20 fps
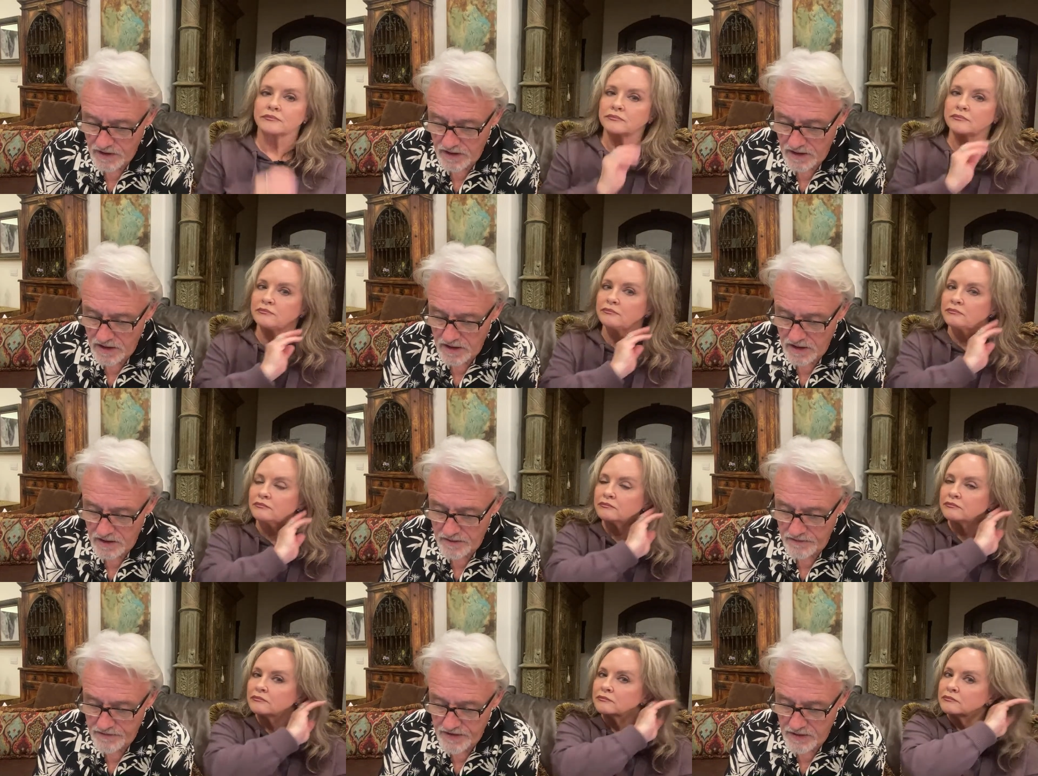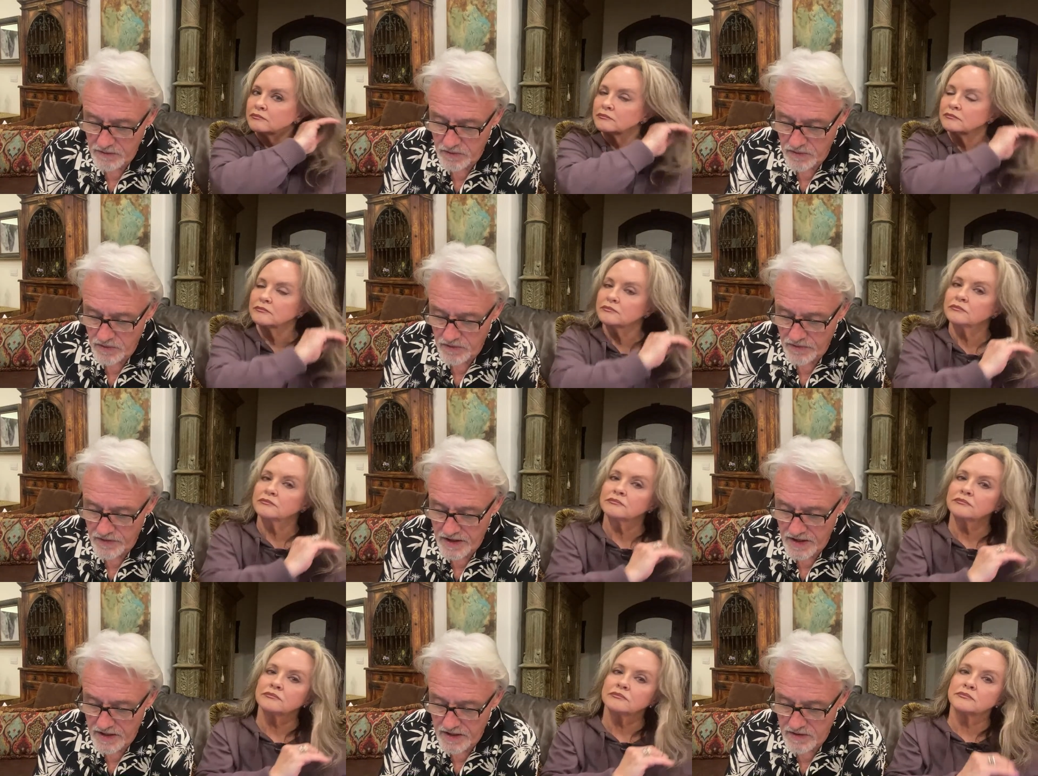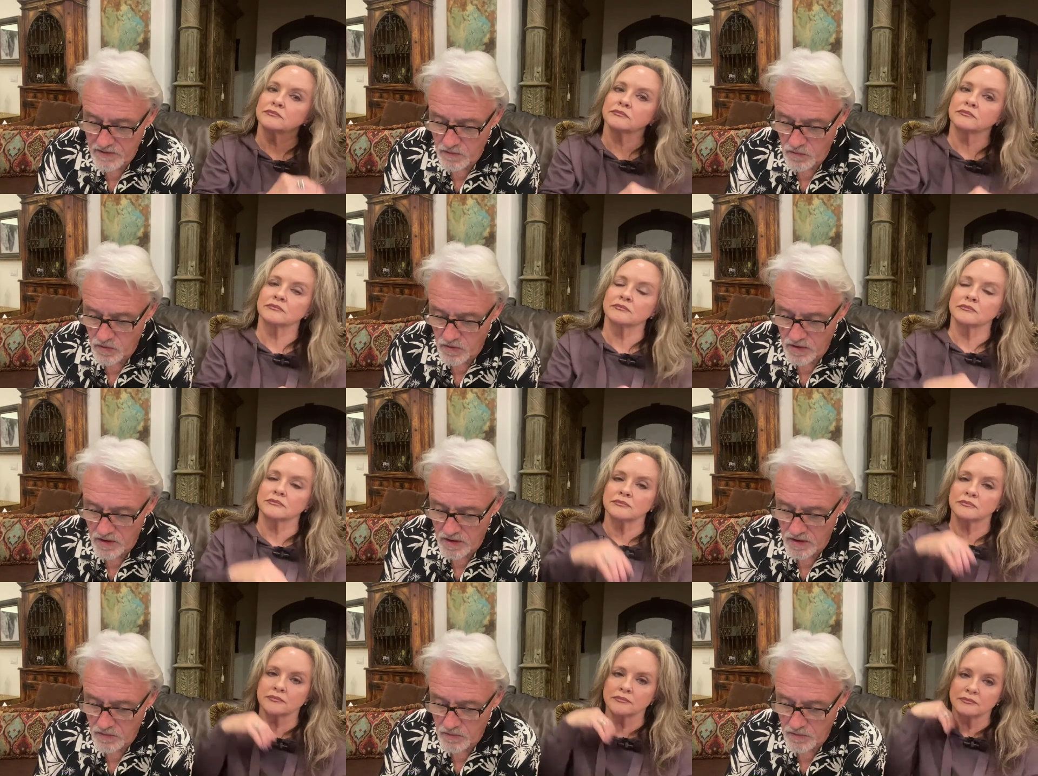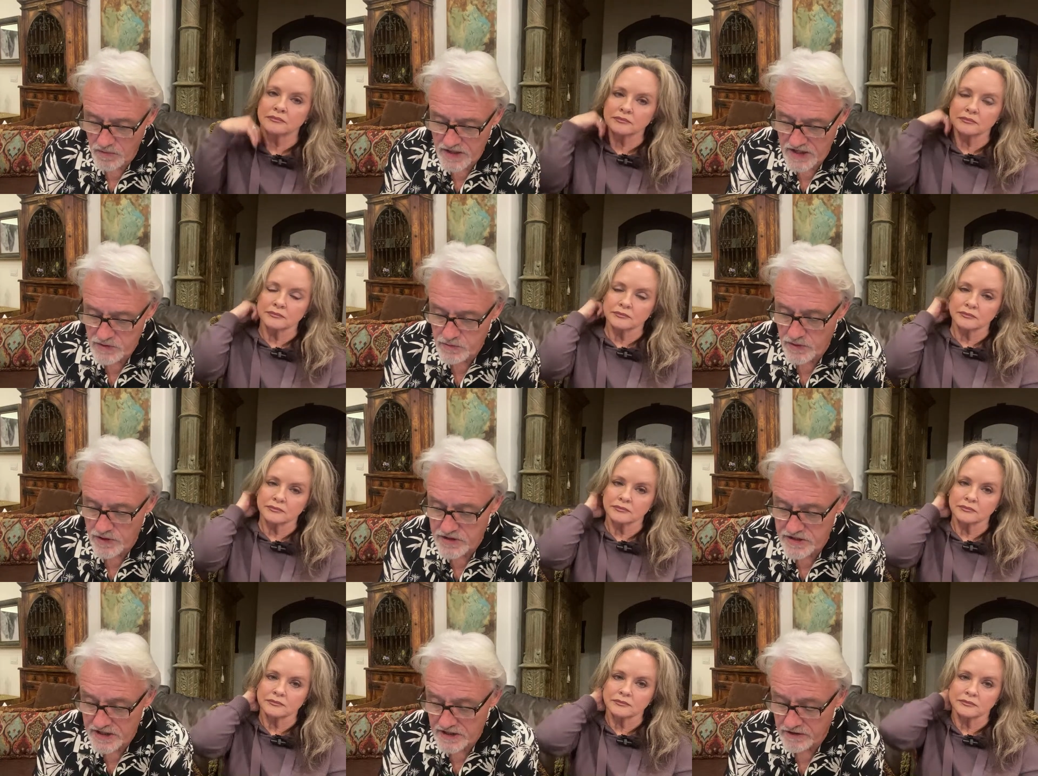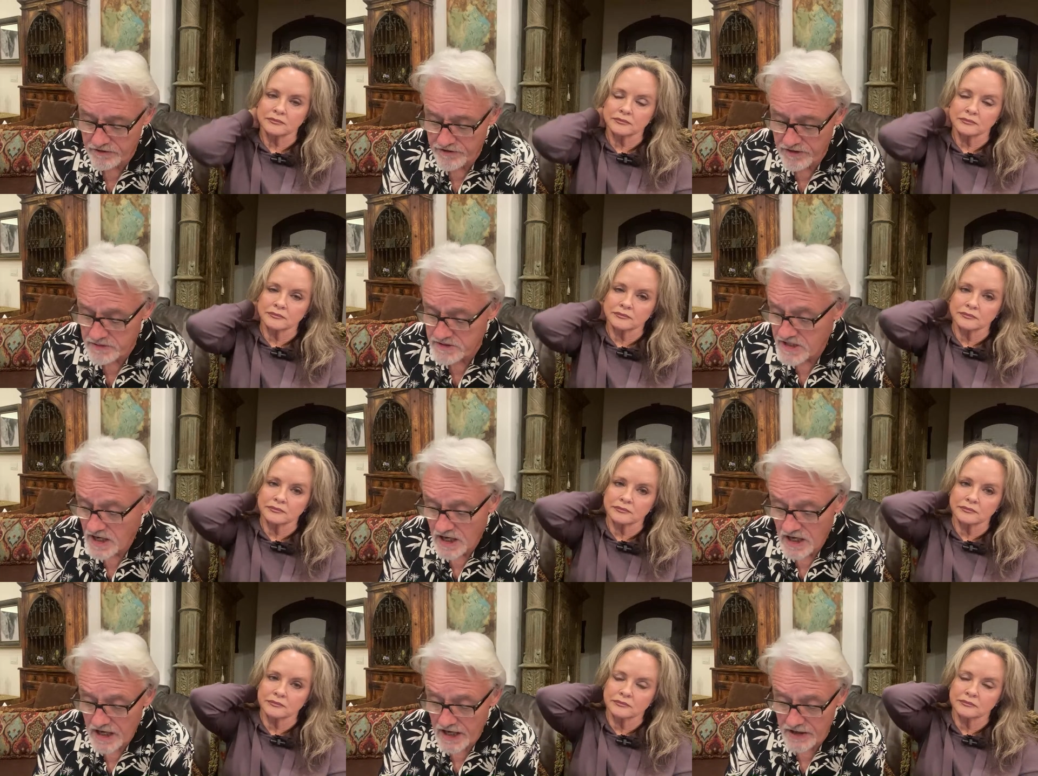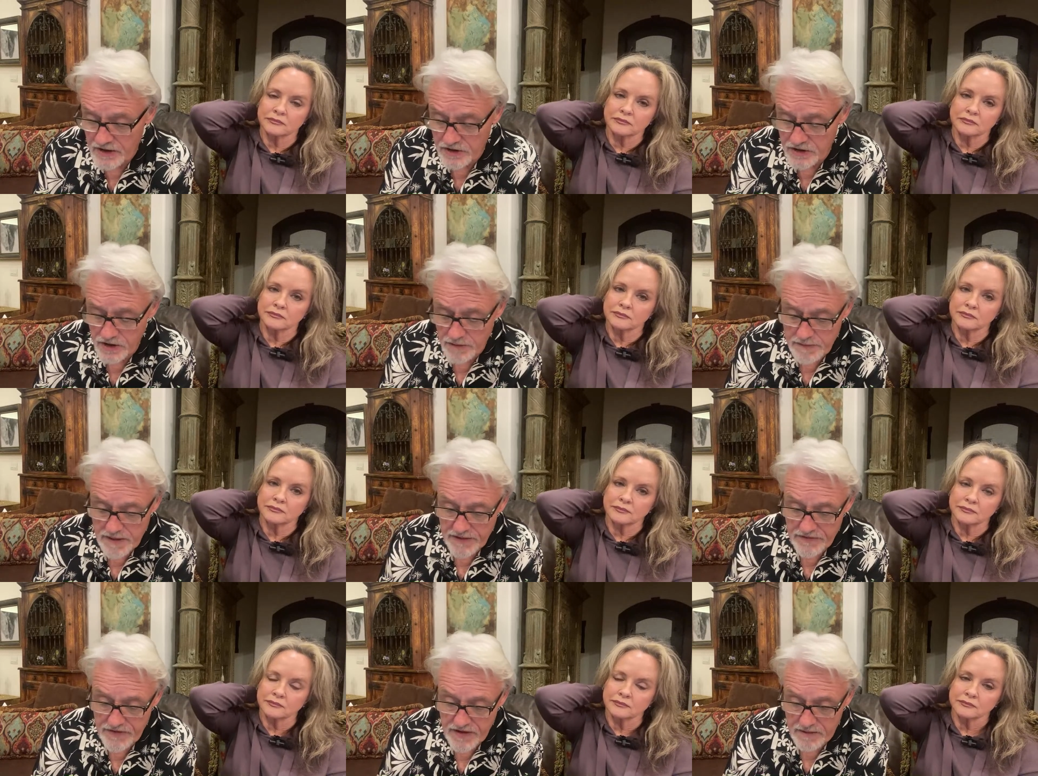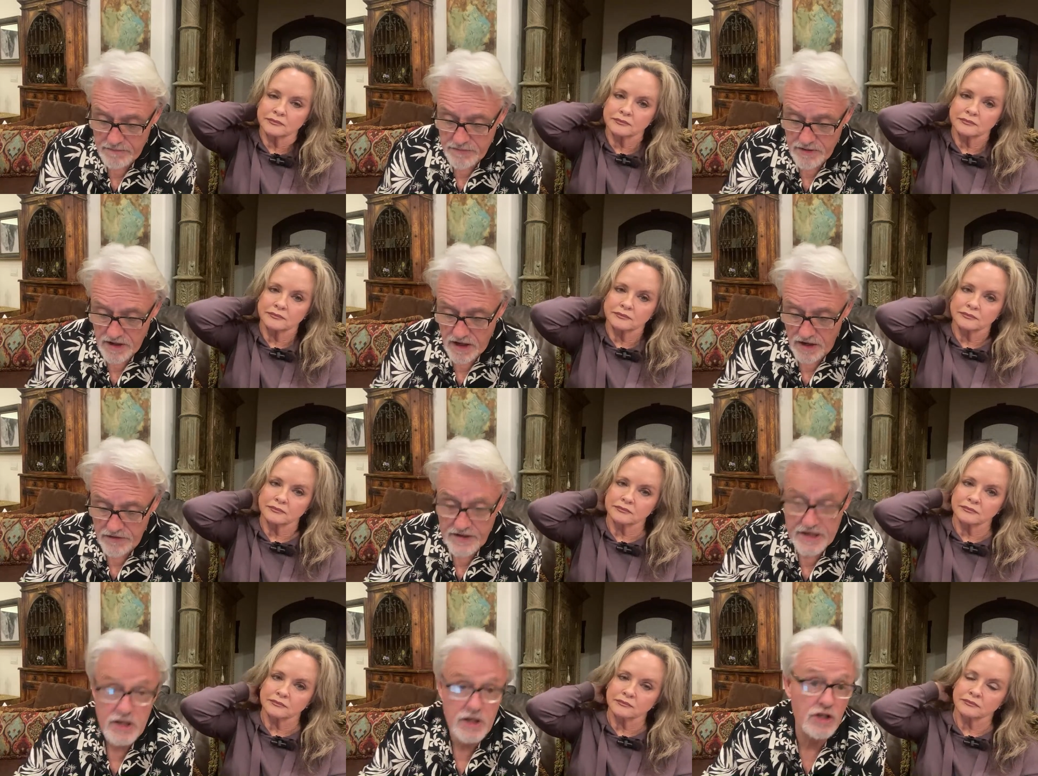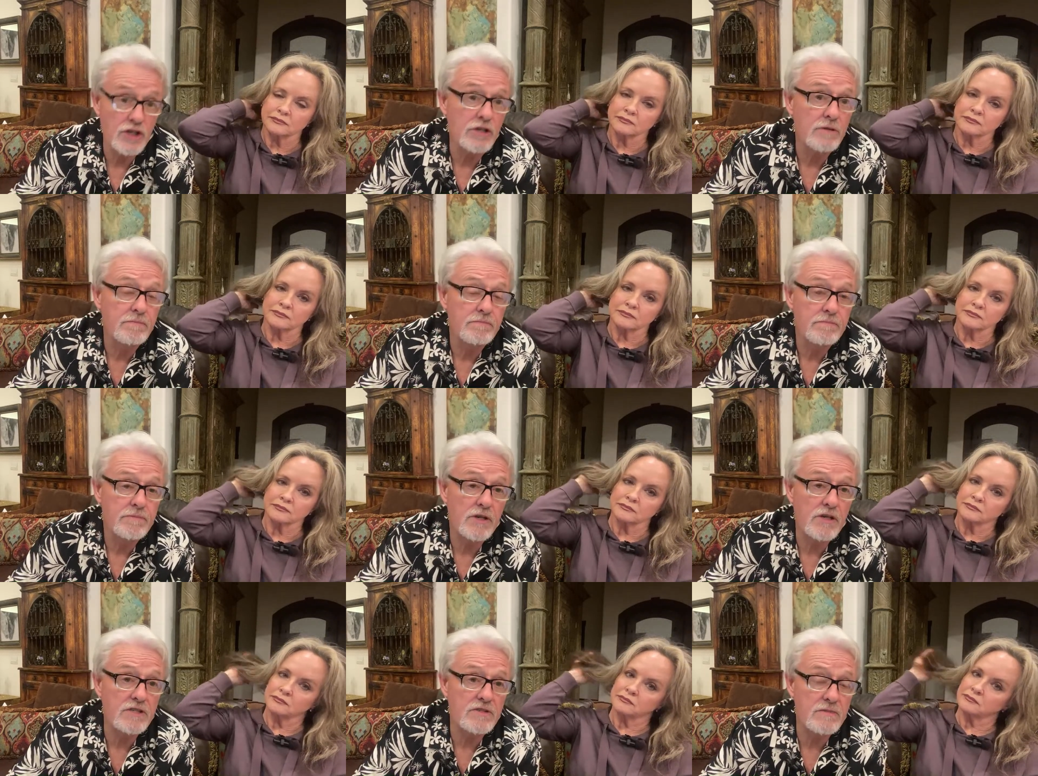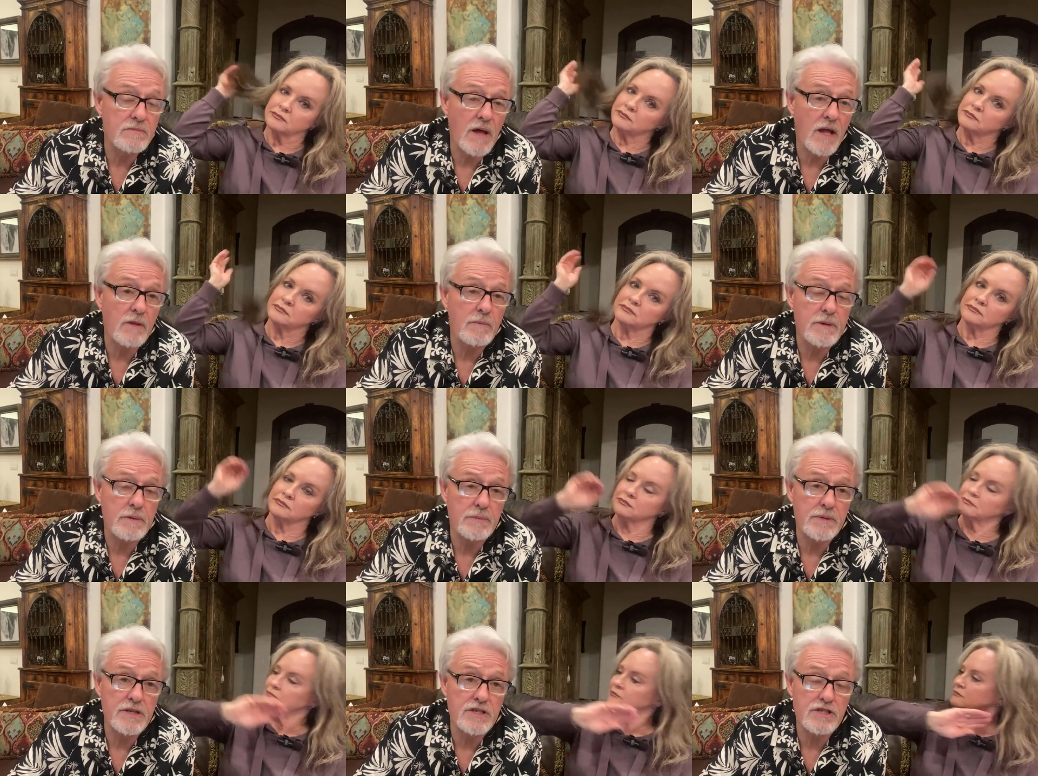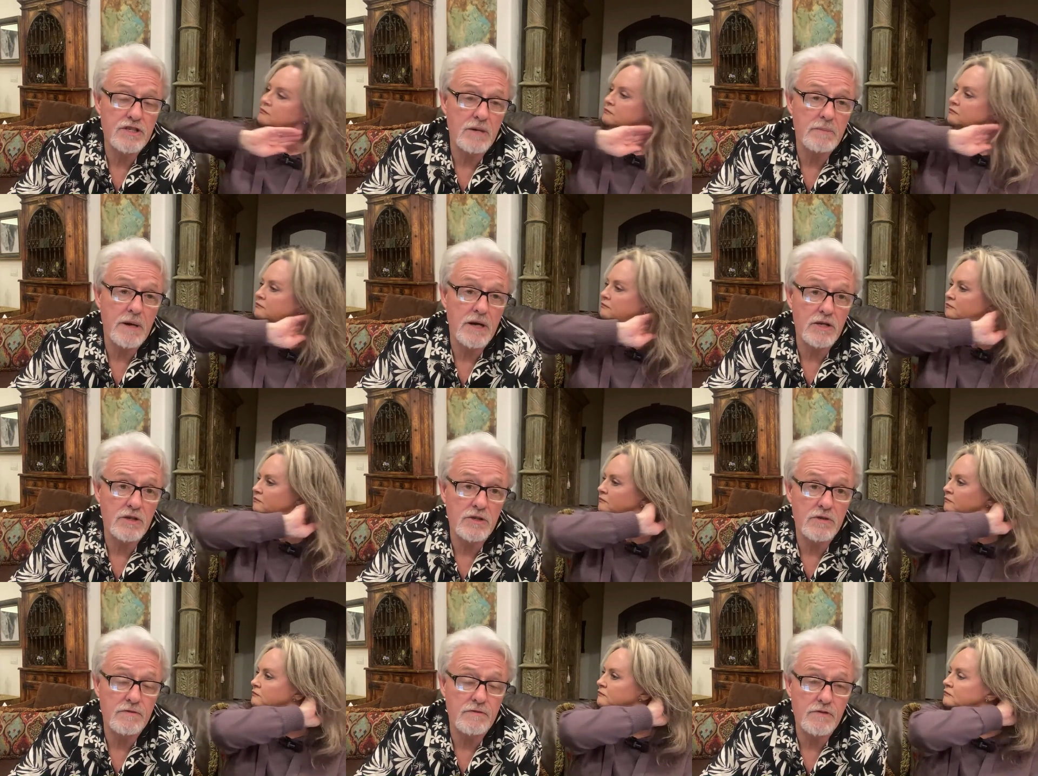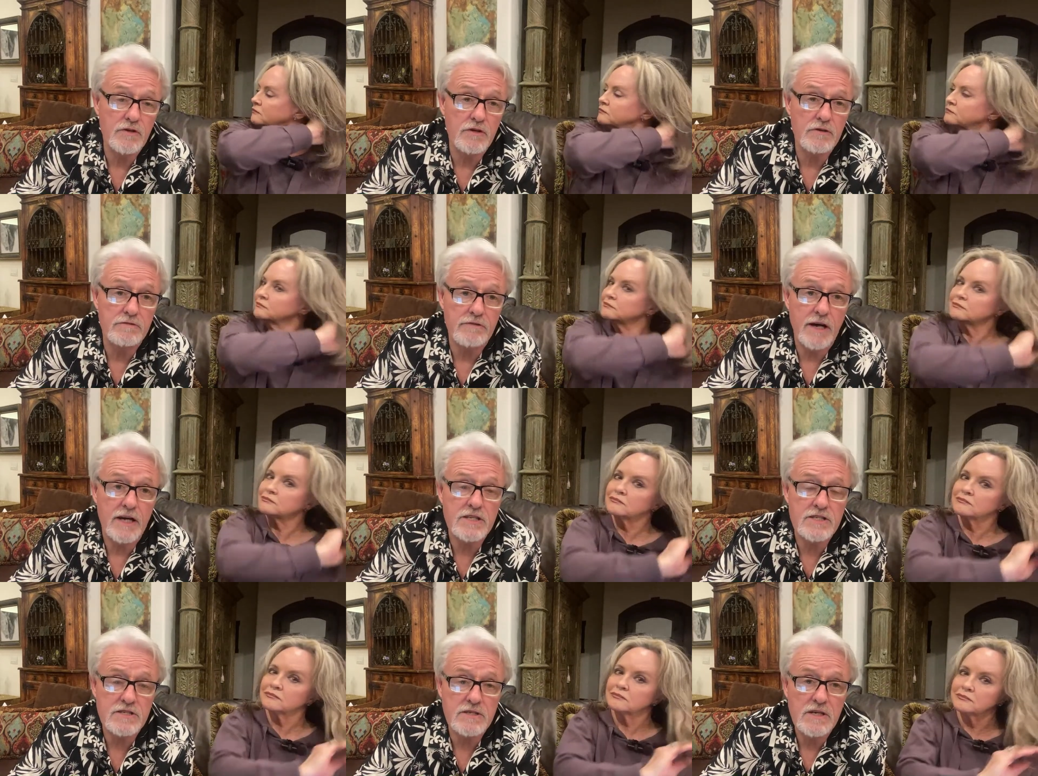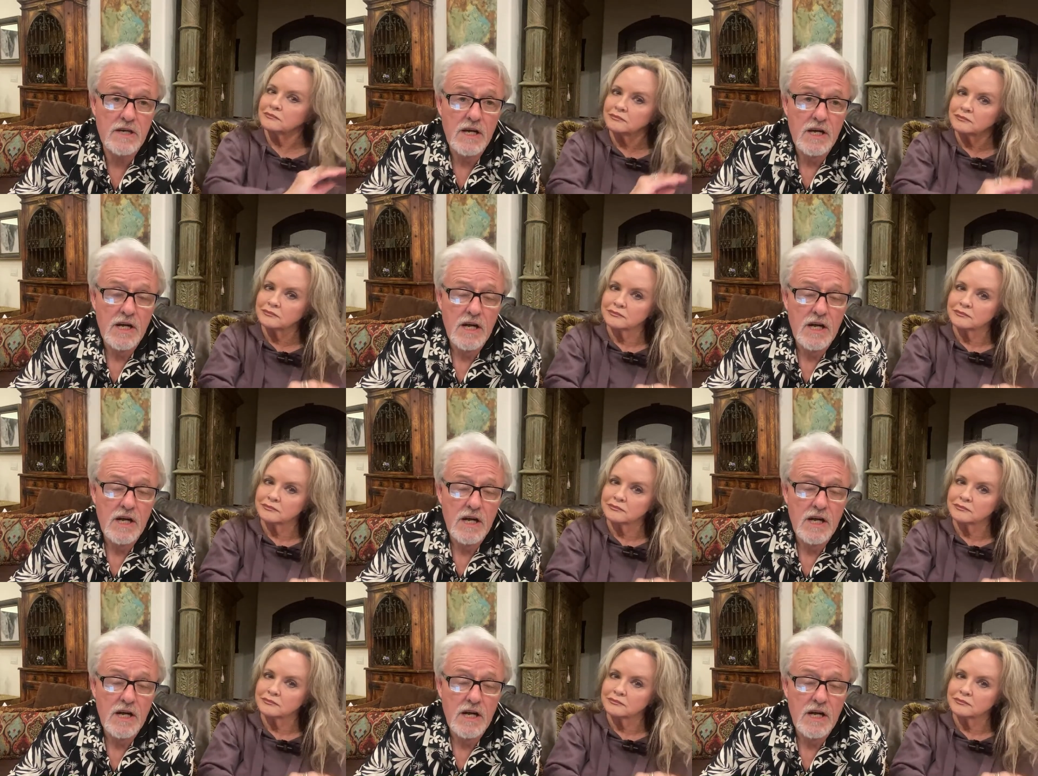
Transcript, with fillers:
Speaker 1: Uh, they were they were that's where you take off heels. I don't know about them, but are they good? Because other people need to know about good good vets.